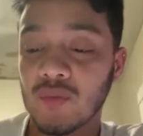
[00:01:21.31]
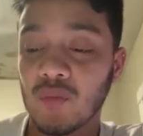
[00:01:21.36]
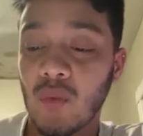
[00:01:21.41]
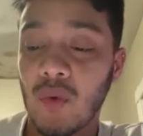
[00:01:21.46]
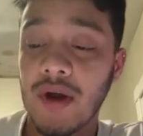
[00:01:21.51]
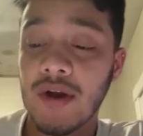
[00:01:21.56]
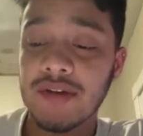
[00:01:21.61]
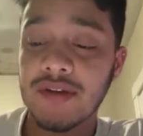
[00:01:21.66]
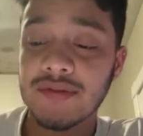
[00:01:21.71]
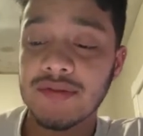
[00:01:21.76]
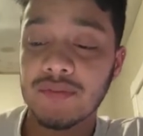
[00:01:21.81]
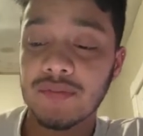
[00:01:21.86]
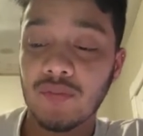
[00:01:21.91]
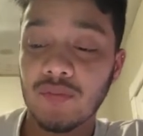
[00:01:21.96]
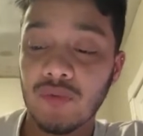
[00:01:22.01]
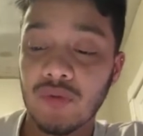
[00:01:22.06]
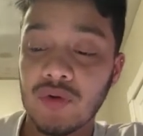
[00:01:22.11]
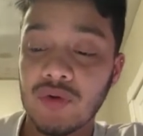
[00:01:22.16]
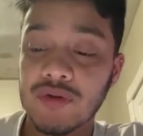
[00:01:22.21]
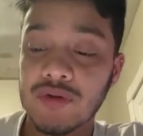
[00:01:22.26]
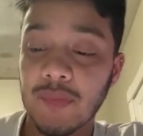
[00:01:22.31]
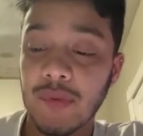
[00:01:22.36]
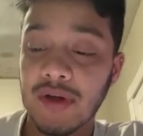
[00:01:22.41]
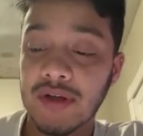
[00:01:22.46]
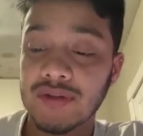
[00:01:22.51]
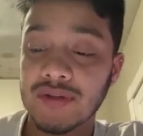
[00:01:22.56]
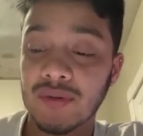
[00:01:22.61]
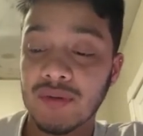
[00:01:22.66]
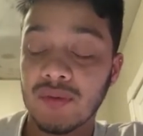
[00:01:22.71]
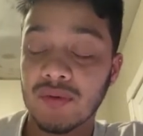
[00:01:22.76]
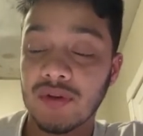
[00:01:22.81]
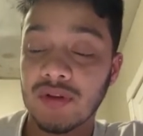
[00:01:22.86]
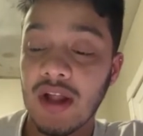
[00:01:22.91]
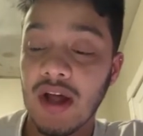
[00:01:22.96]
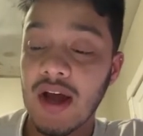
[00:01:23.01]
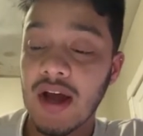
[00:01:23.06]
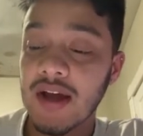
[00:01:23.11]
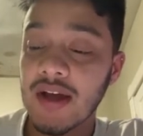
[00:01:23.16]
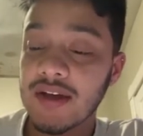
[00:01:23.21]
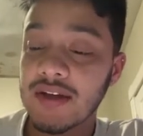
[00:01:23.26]
One is with respect to
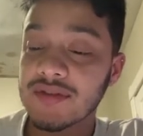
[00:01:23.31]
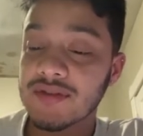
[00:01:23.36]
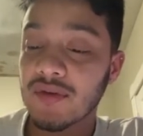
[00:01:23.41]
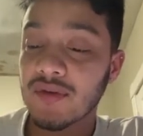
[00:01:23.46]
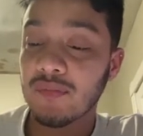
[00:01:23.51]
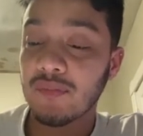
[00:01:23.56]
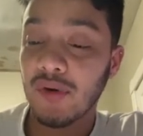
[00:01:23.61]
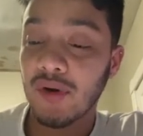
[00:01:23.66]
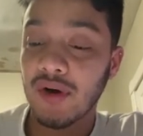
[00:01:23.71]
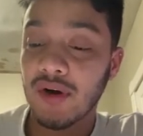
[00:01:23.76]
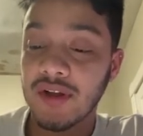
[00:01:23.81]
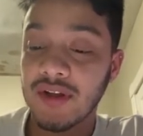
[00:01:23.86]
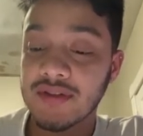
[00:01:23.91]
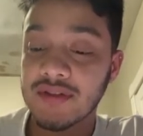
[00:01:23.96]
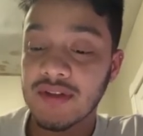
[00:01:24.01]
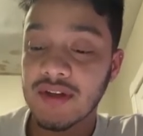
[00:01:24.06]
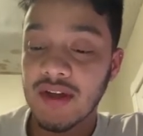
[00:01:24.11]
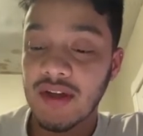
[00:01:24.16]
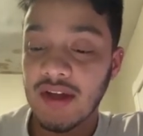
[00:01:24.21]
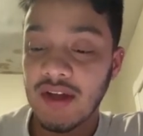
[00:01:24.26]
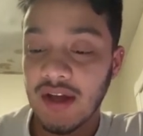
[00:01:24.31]
lines or bodies,